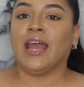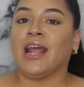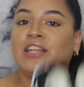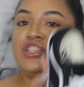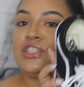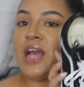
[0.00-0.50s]
And
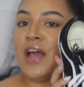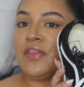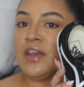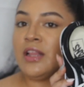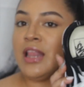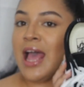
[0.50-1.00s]
I just
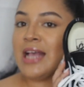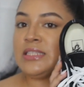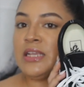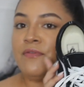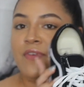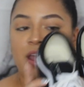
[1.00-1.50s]
got the
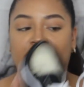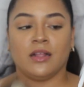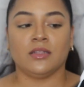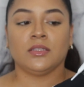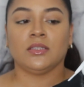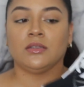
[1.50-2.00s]
classic
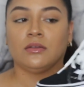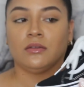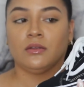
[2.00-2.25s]
Vans.